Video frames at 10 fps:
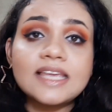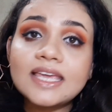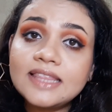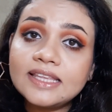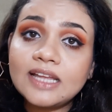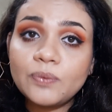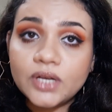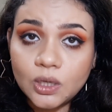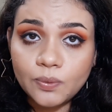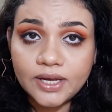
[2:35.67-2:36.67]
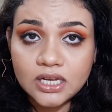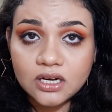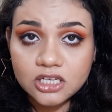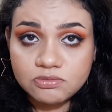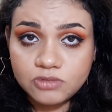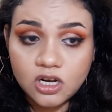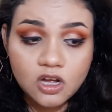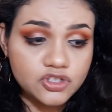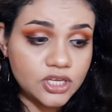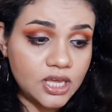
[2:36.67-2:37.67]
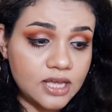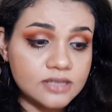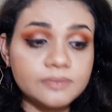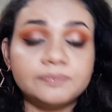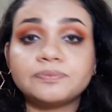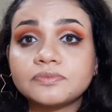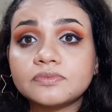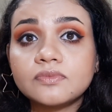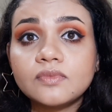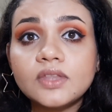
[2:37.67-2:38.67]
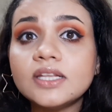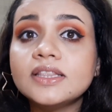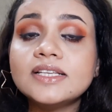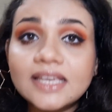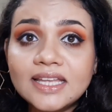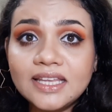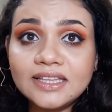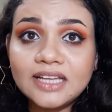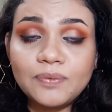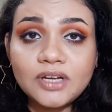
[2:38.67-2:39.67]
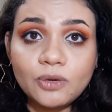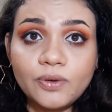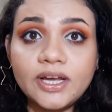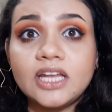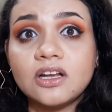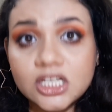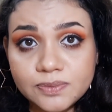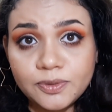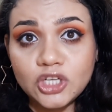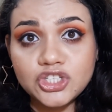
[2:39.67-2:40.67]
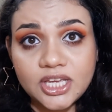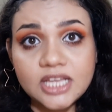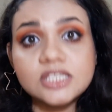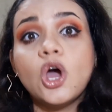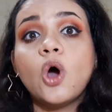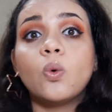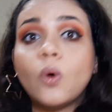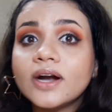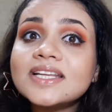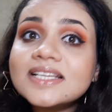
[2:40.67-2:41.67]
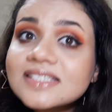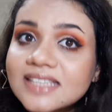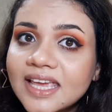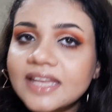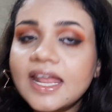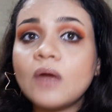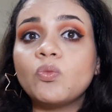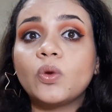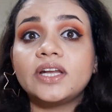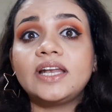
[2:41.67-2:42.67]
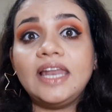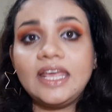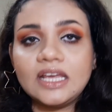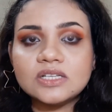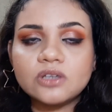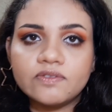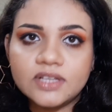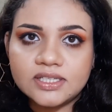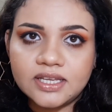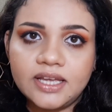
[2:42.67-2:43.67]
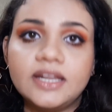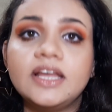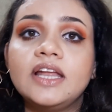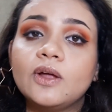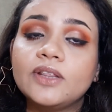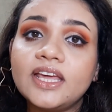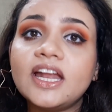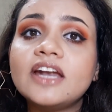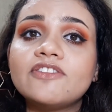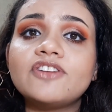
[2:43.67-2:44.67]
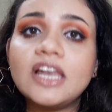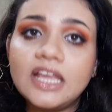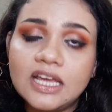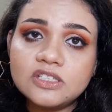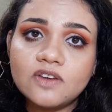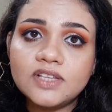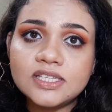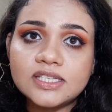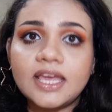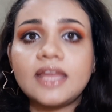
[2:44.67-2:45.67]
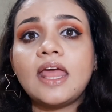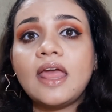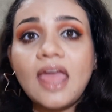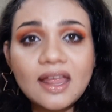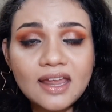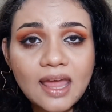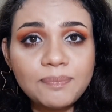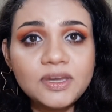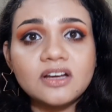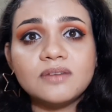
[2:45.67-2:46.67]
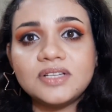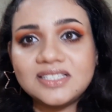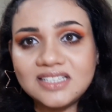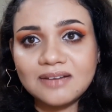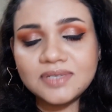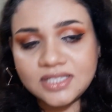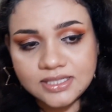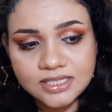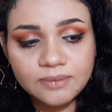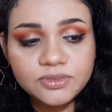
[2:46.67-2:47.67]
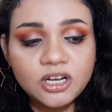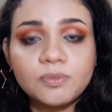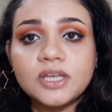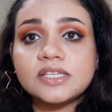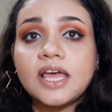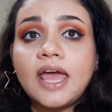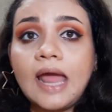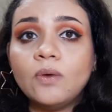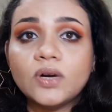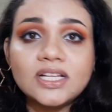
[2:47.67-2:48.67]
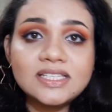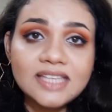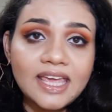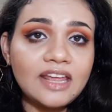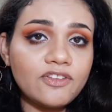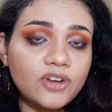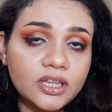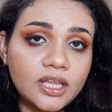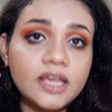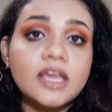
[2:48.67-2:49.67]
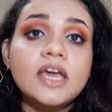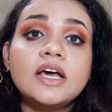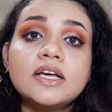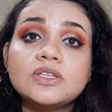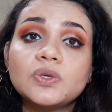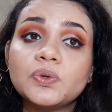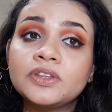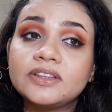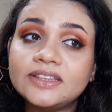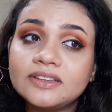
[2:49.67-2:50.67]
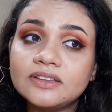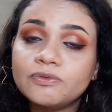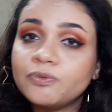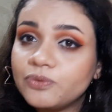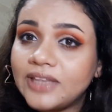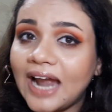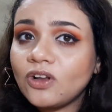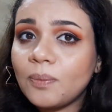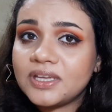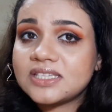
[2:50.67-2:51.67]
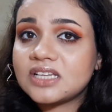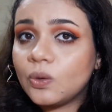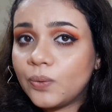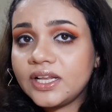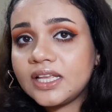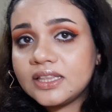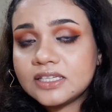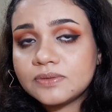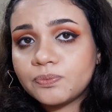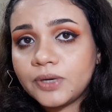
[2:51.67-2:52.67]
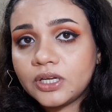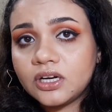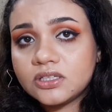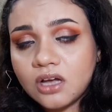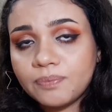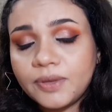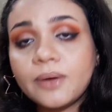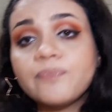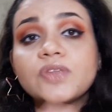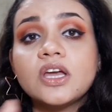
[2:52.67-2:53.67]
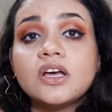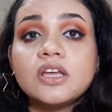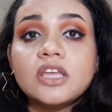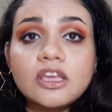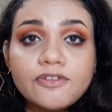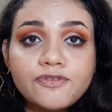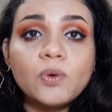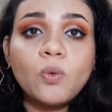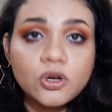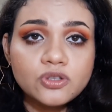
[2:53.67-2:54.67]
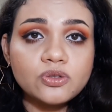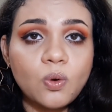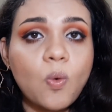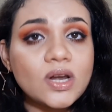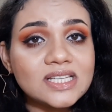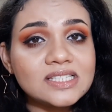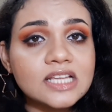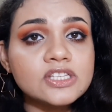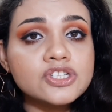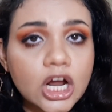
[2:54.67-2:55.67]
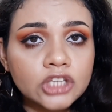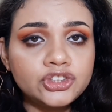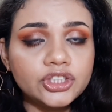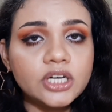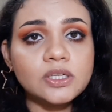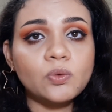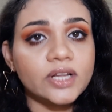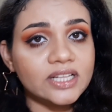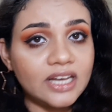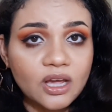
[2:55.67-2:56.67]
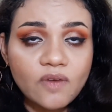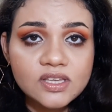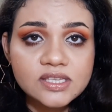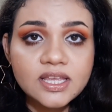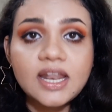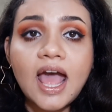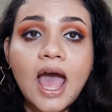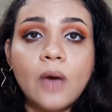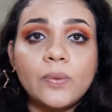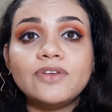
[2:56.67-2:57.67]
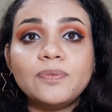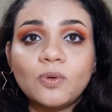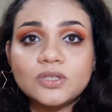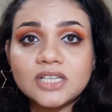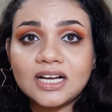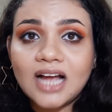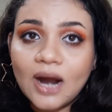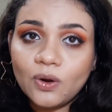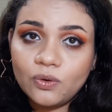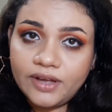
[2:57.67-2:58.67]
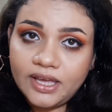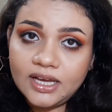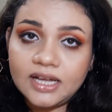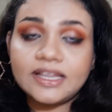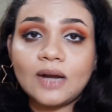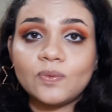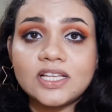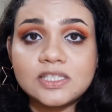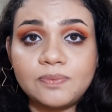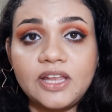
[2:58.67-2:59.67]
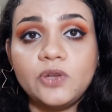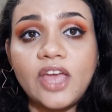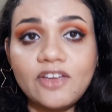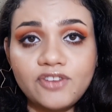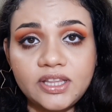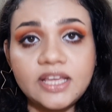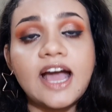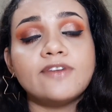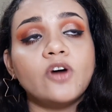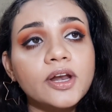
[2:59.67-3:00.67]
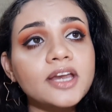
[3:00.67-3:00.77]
The second thing that we cover in cosmetology is the second thing that we cover in cosmetology is what is skin and what are the layers of the skin. Now there are different layers of the skin epidermis, dermis and subdermis and what are skin everything. So that topic is covered in this particular topic if you want to know what is skin structures and what are the layer of the skin, I will post a card over here that will explain you everything.